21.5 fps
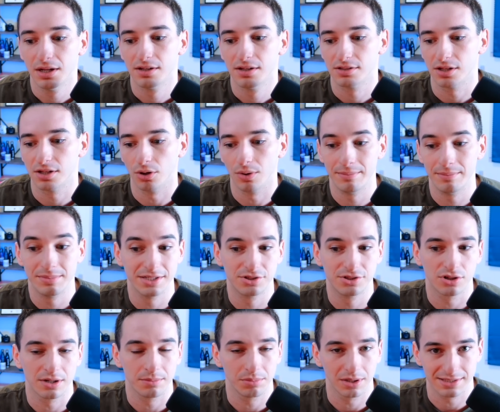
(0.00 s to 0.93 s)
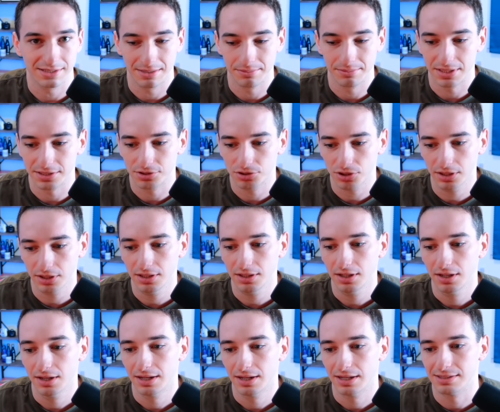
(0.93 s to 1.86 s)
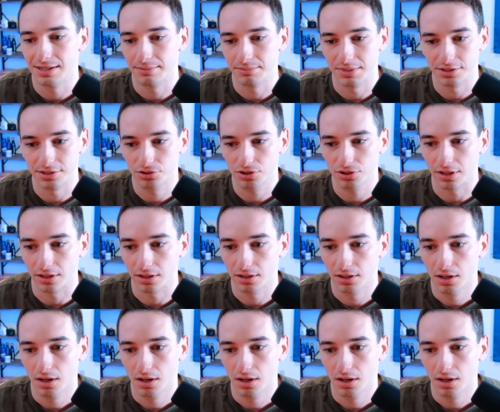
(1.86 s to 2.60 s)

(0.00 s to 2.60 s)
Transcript: So empty string plus empty string is empty string.